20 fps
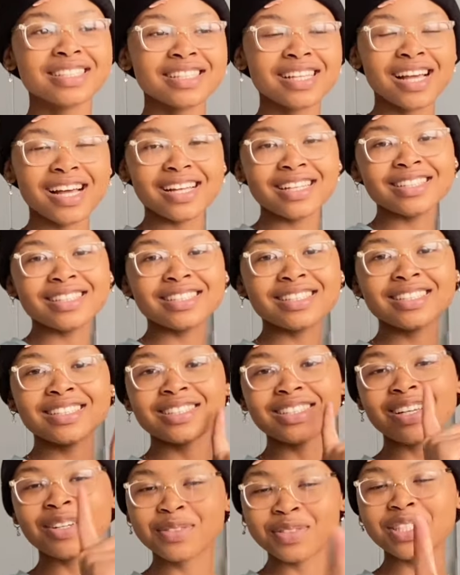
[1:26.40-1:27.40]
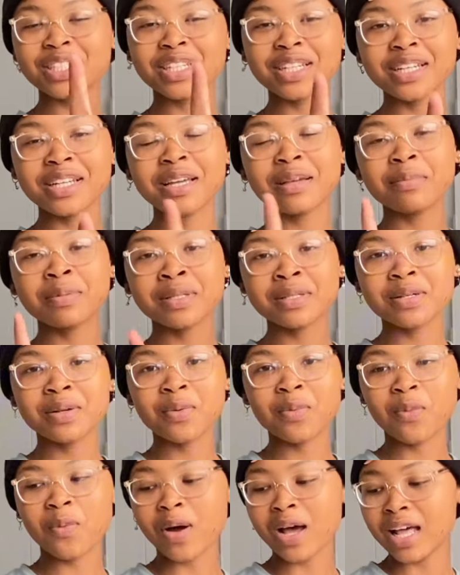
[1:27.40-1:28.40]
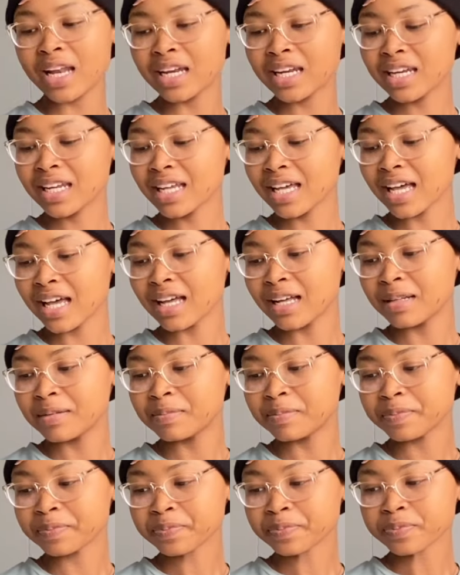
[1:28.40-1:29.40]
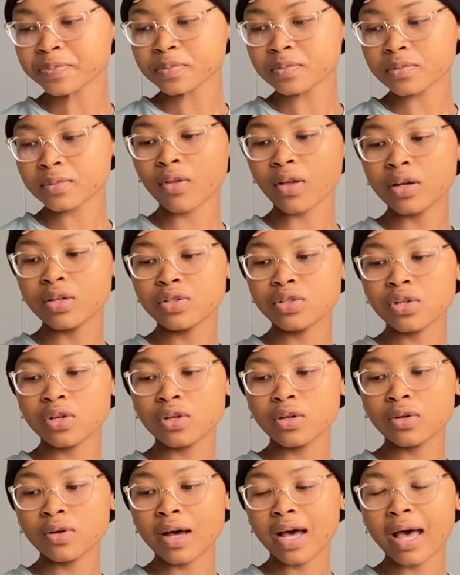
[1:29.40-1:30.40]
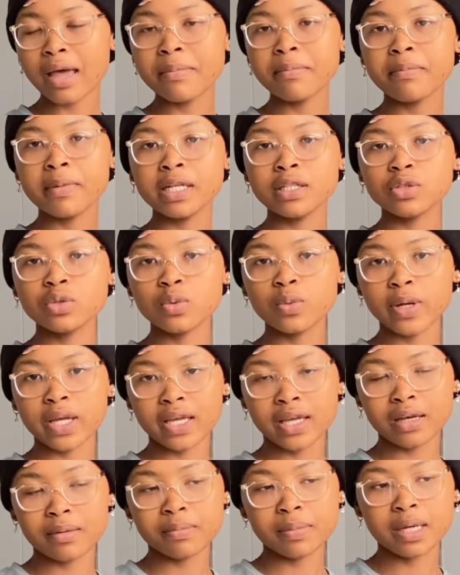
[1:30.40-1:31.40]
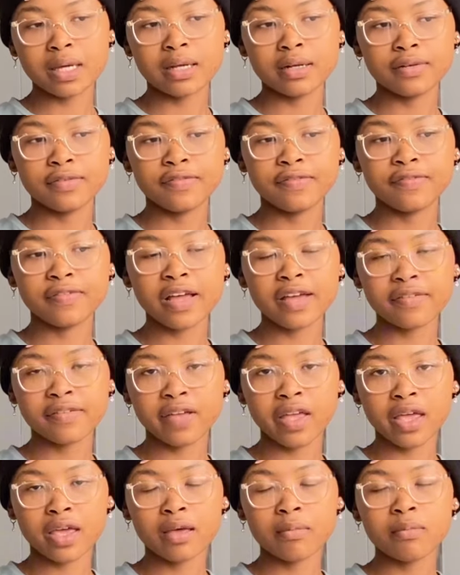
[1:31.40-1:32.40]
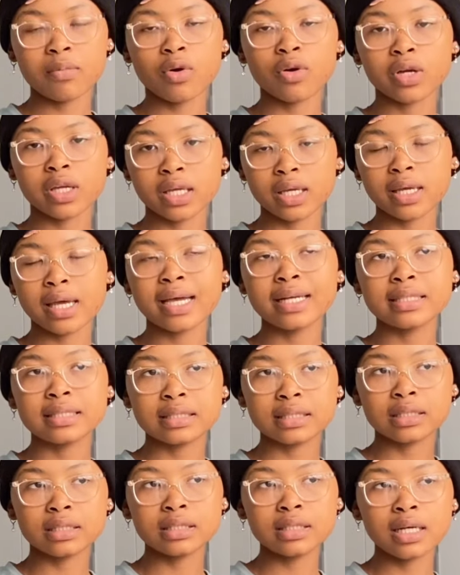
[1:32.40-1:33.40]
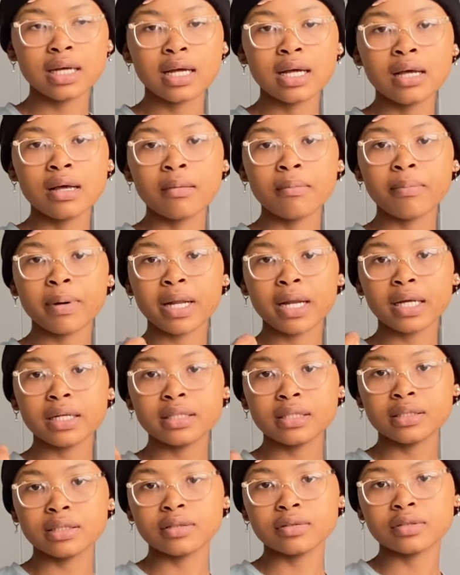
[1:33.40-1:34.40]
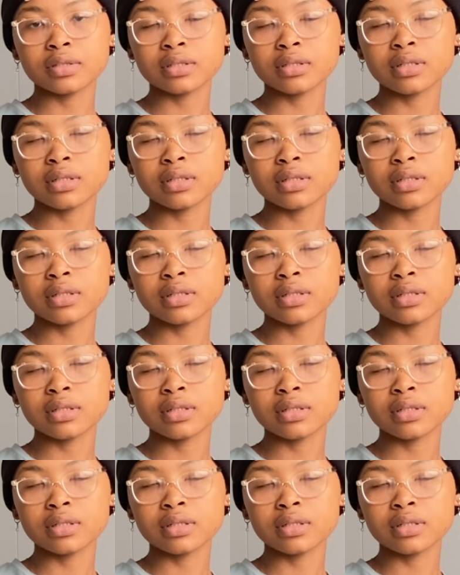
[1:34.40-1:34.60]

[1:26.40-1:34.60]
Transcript: yeah, this is officially episode one. So I meant to wake up at 5 a.m. okay, I did, but I did a